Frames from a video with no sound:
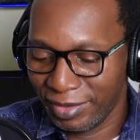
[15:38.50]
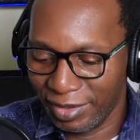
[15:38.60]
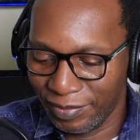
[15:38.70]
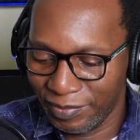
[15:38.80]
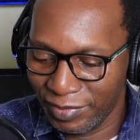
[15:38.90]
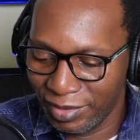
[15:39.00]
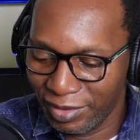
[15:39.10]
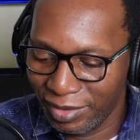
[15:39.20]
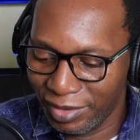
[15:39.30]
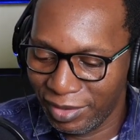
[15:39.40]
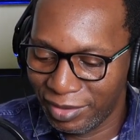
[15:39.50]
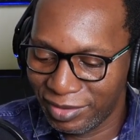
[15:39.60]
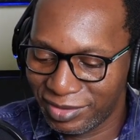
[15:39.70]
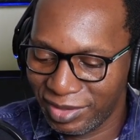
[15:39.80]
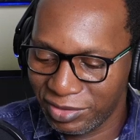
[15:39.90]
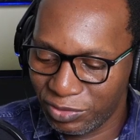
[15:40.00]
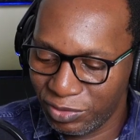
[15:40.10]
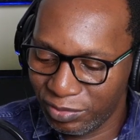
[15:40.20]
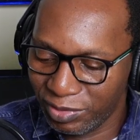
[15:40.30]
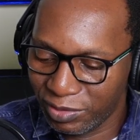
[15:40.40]
Okay, and it's
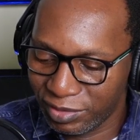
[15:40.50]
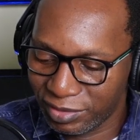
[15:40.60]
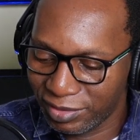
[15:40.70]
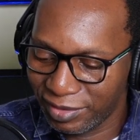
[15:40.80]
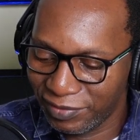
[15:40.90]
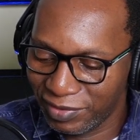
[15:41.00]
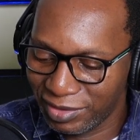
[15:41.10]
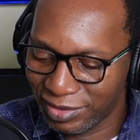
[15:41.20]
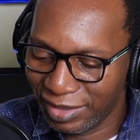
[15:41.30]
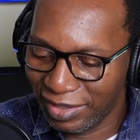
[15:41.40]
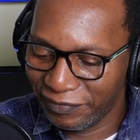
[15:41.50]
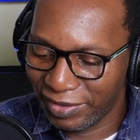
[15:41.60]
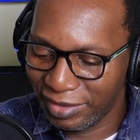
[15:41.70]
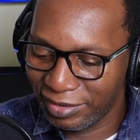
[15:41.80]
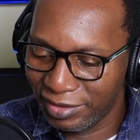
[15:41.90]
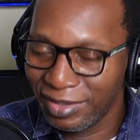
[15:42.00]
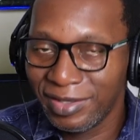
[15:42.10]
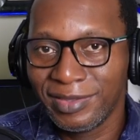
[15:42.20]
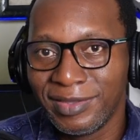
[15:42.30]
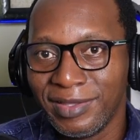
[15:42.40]
sus2 because if this is A flat,
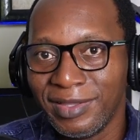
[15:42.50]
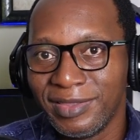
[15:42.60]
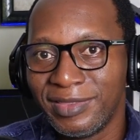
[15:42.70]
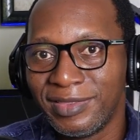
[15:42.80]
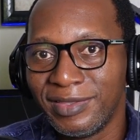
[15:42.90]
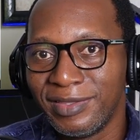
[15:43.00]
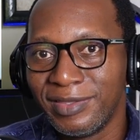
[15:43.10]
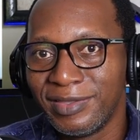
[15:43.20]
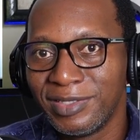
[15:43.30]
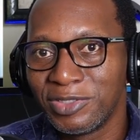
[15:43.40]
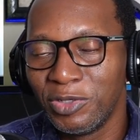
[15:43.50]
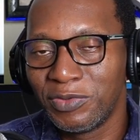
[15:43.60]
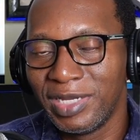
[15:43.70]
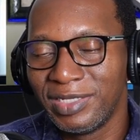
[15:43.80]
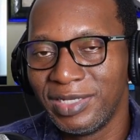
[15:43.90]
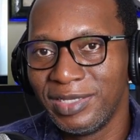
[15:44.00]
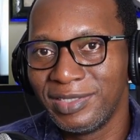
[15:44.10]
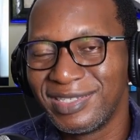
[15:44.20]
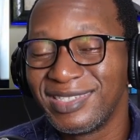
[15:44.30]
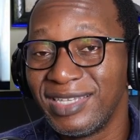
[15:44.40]
this note right here
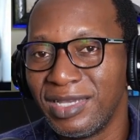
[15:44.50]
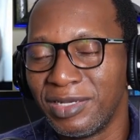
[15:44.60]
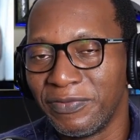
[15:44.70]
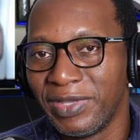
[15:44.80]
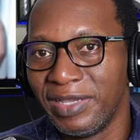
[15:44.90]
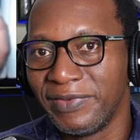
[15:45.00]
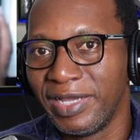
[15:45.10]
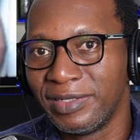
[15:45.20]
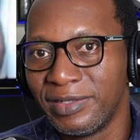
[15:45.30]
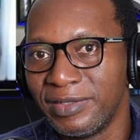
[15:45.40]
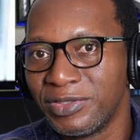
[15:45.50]
is the second of A flat.